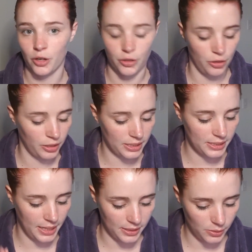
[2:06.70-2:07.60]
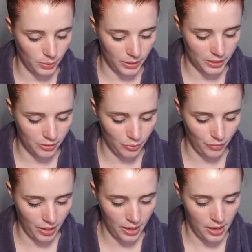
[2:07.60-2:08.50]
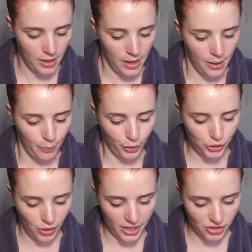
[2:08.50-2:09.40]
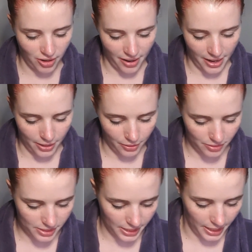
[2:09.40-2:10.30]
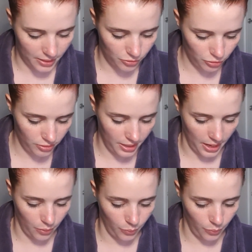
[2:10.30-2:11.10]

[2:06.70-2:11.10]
Not going to tan, so I don't need to remove that. Moisturise dry area of the skin, done that.